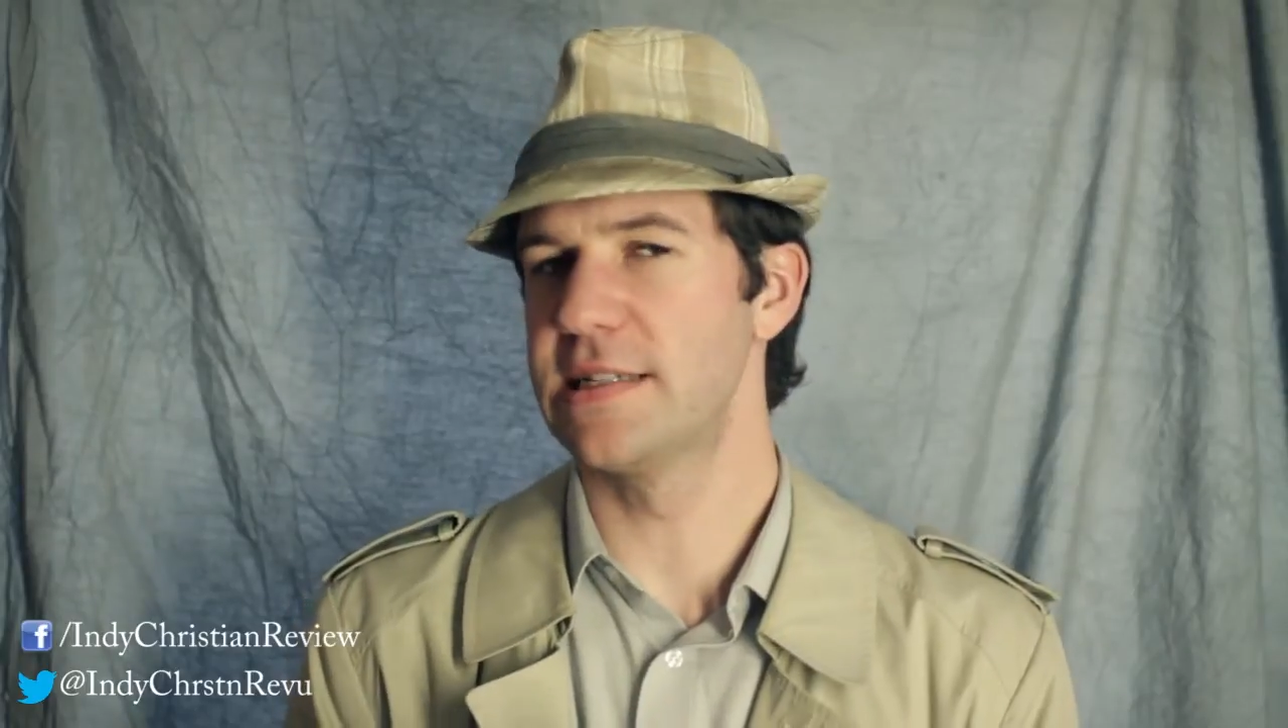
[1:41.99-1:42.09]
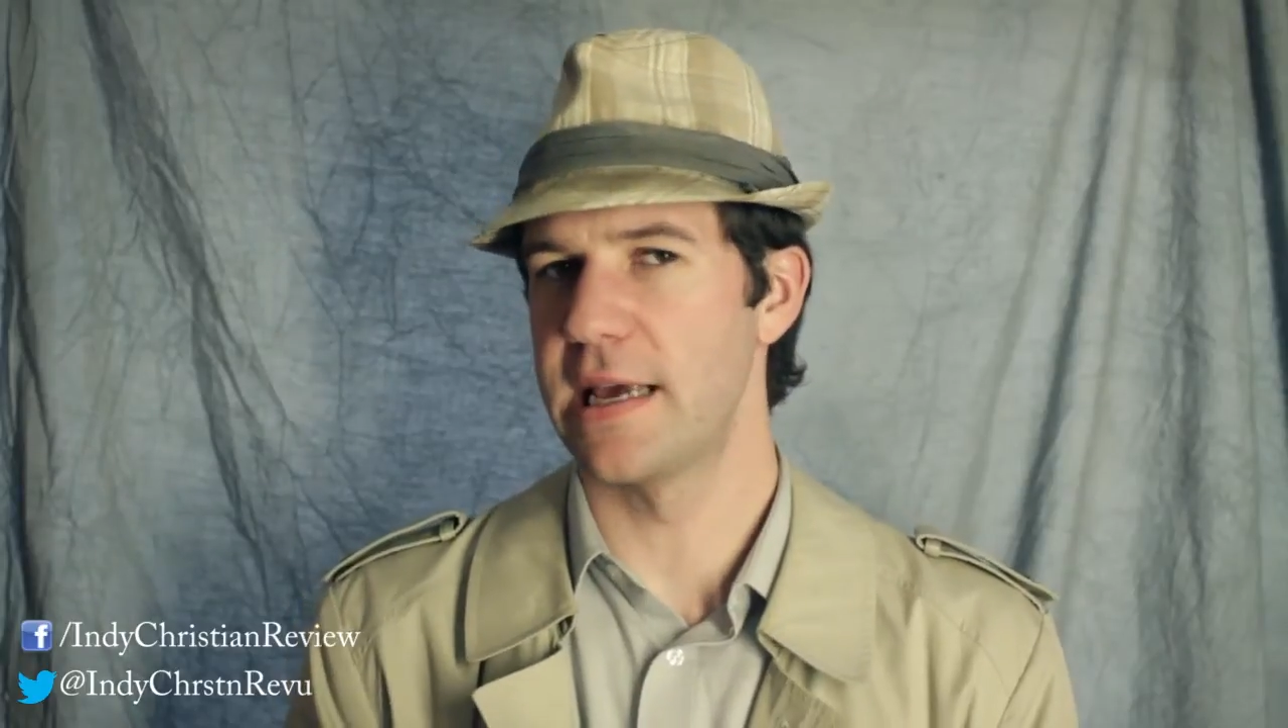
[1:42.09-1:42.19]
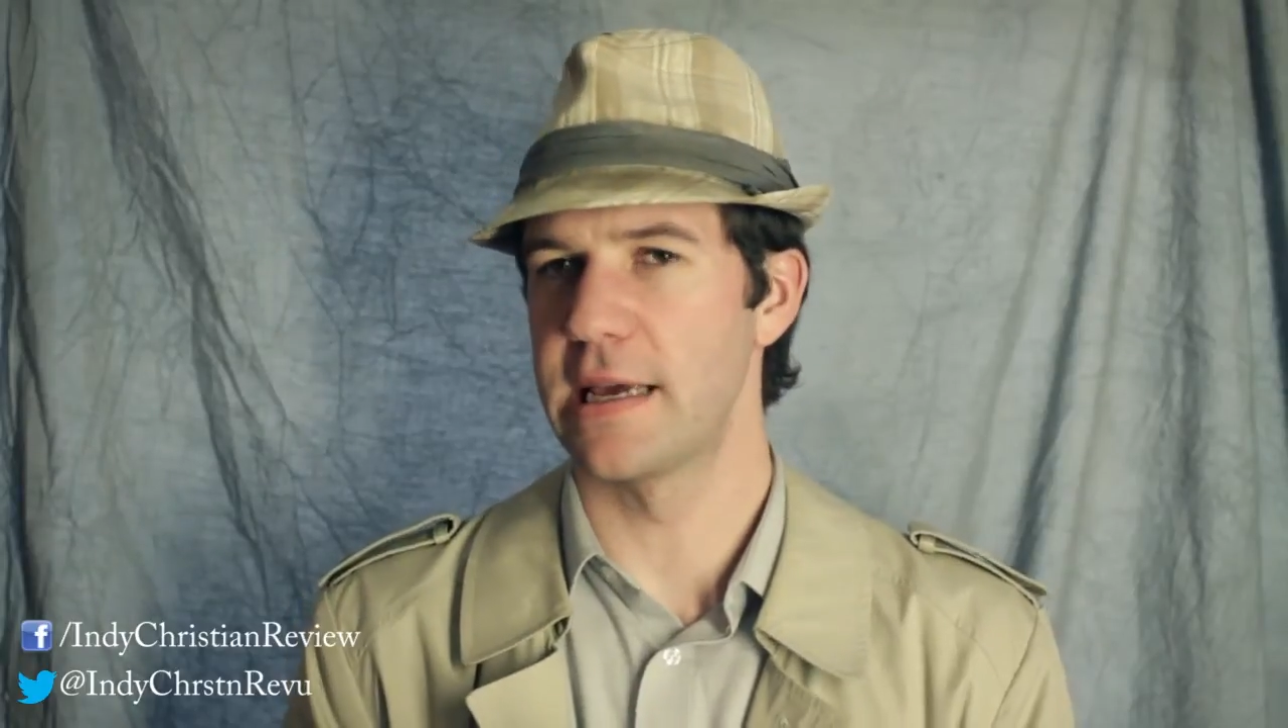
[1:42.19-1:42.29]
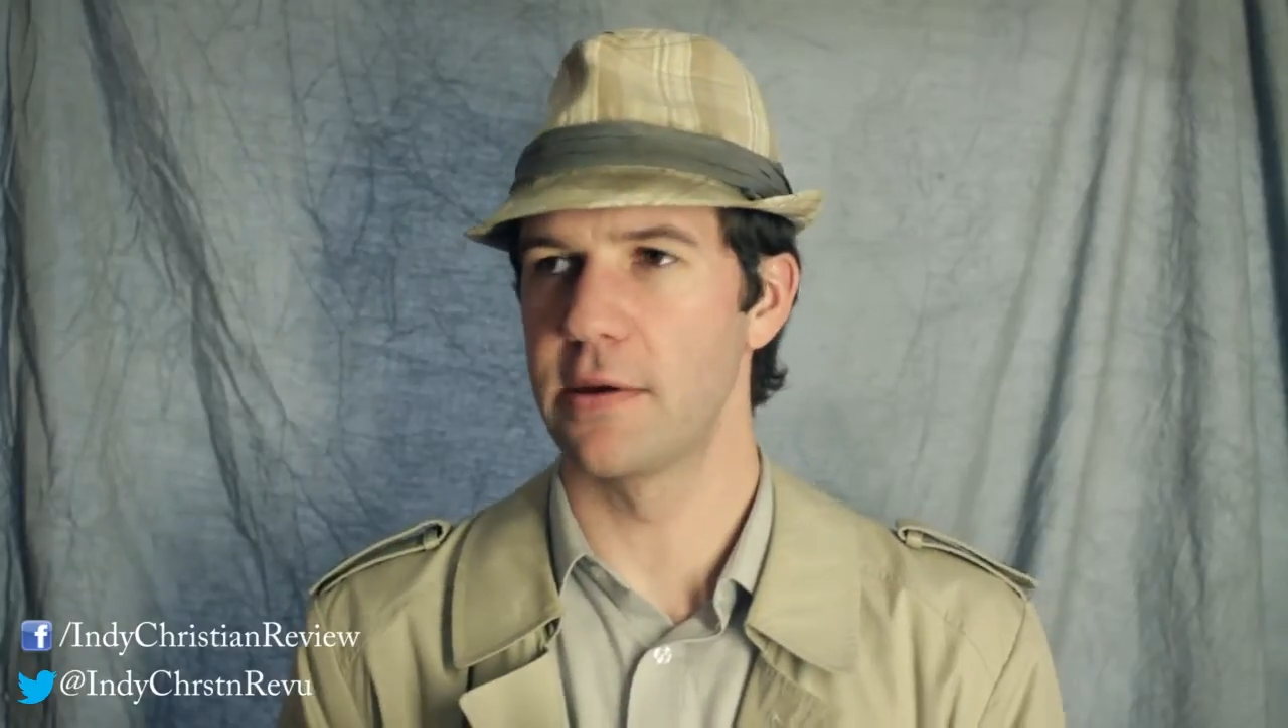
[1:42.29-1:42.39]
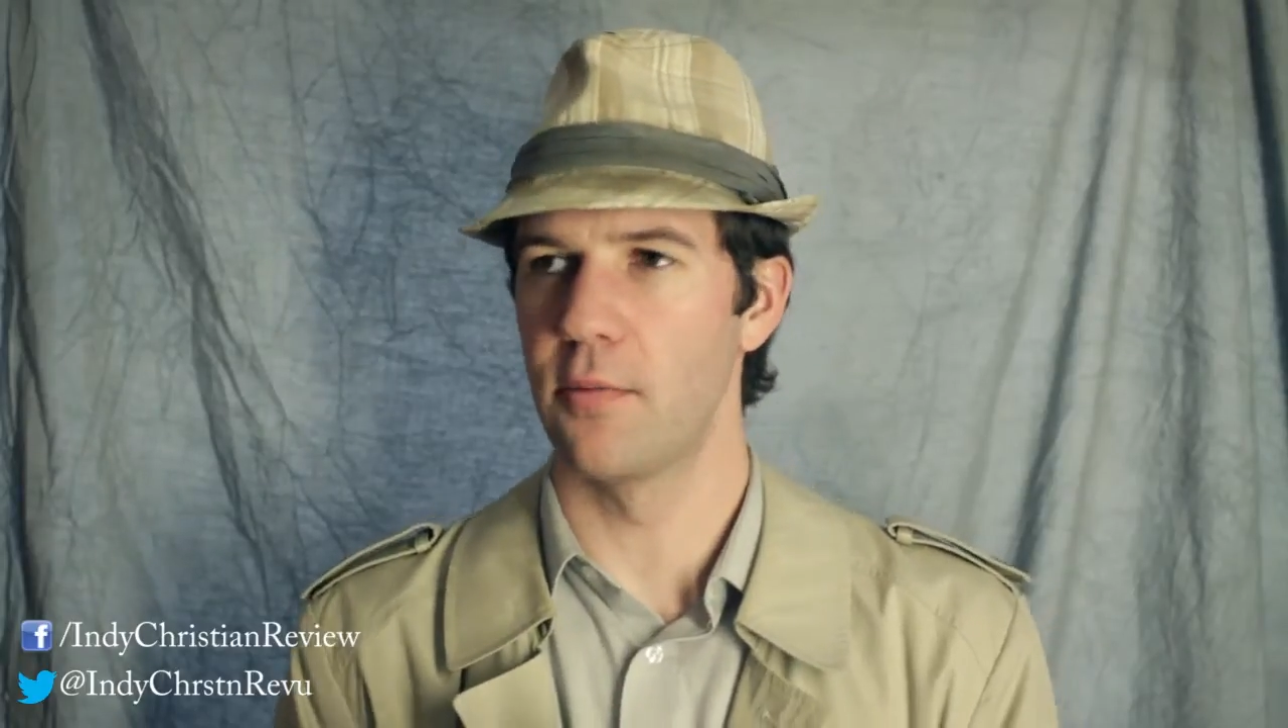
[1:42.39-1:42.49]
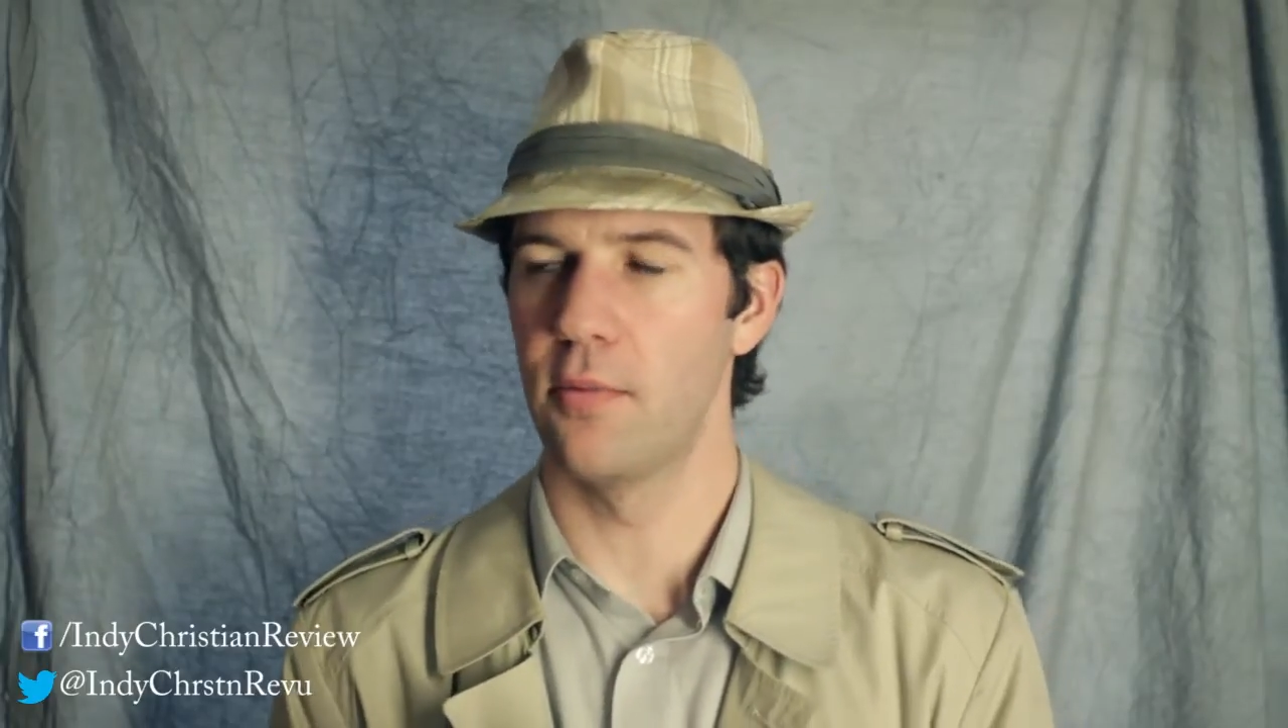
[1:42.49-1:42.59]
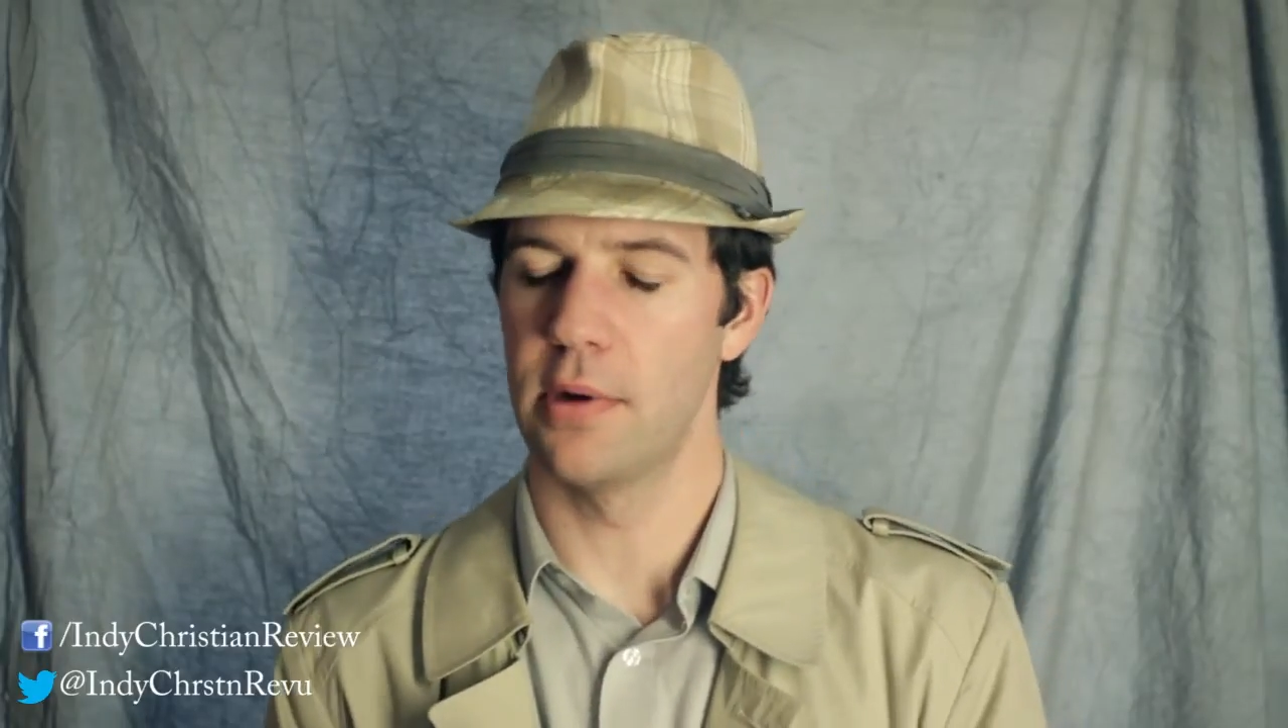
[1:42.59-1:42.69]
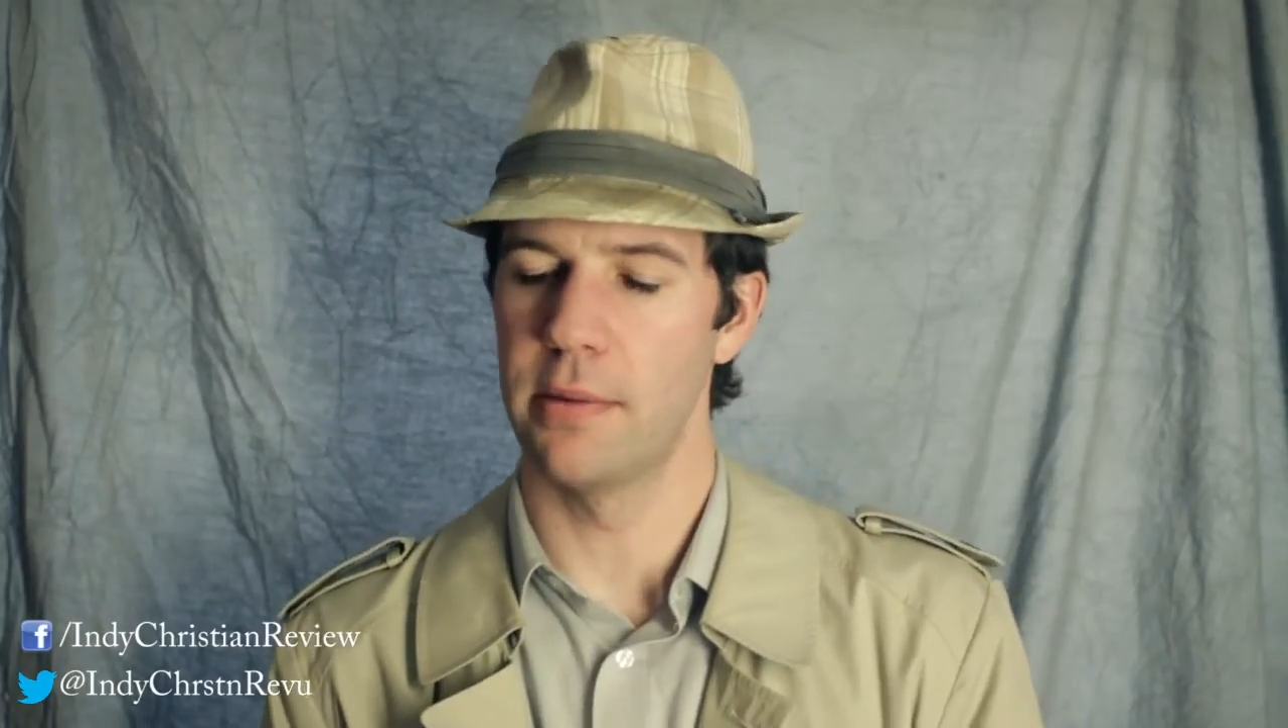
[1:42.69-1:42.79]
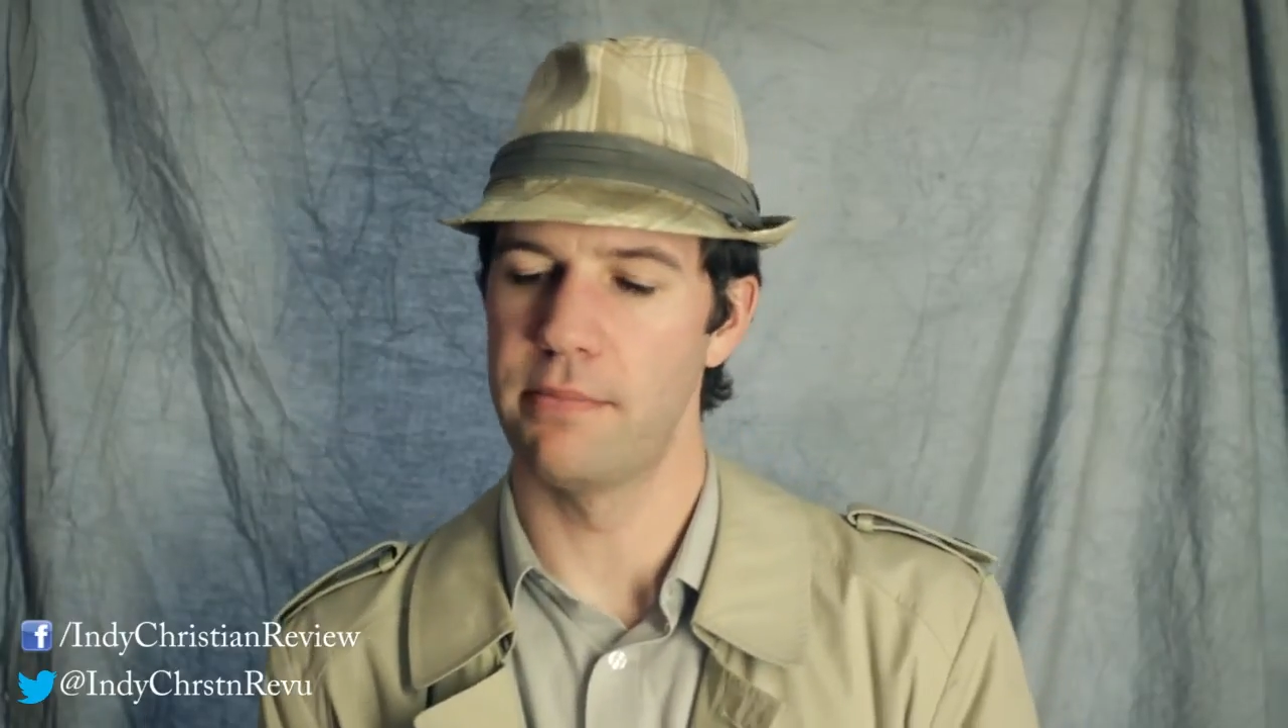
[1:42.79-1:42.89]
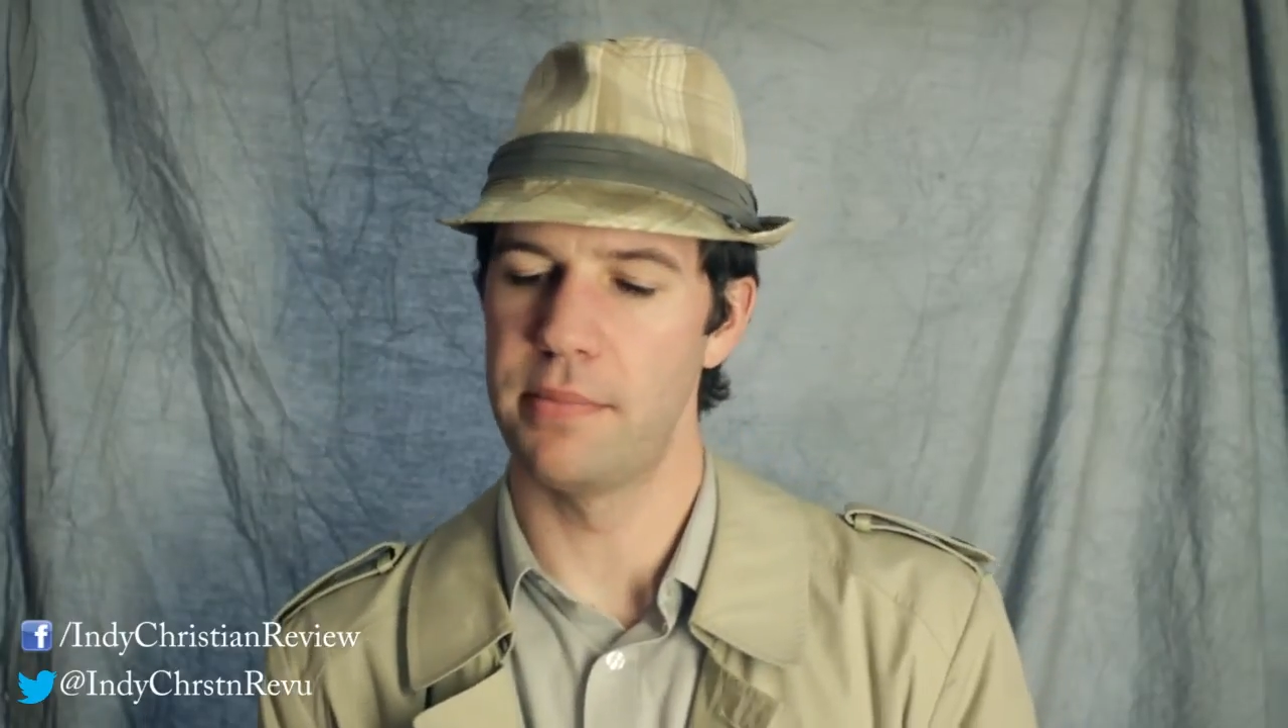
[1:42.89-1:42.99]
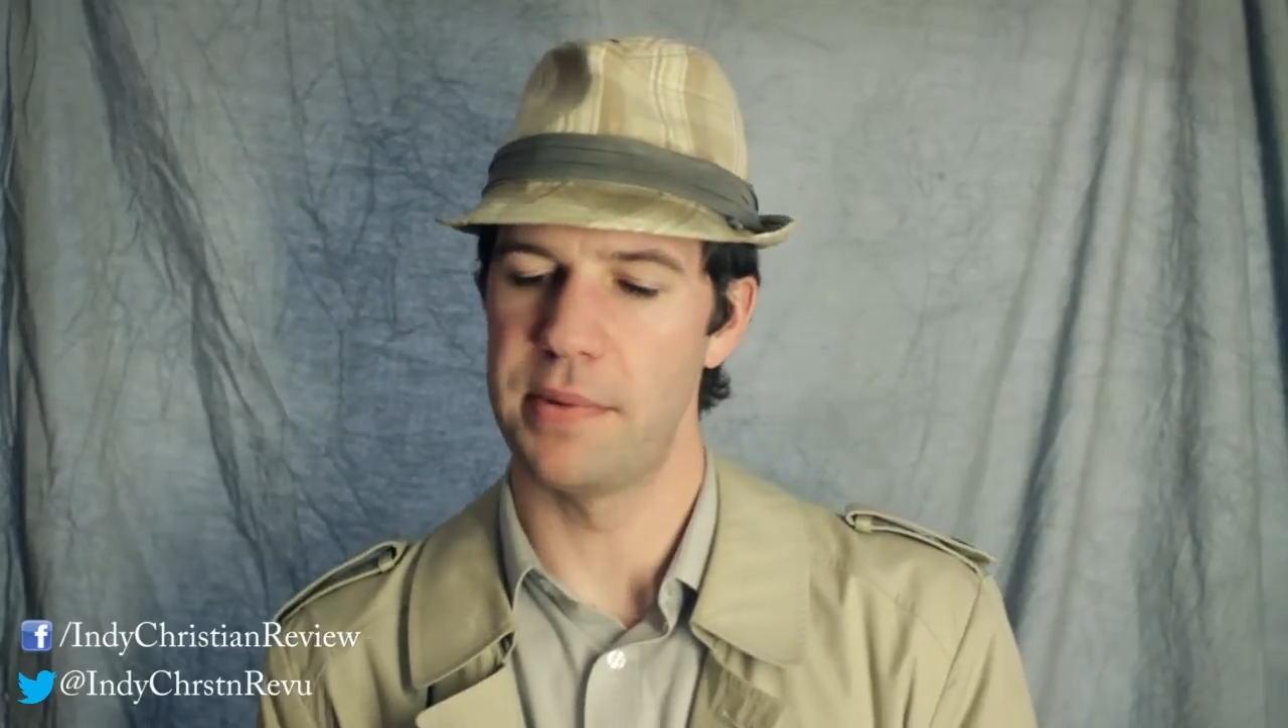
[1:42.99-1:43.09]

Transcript: take a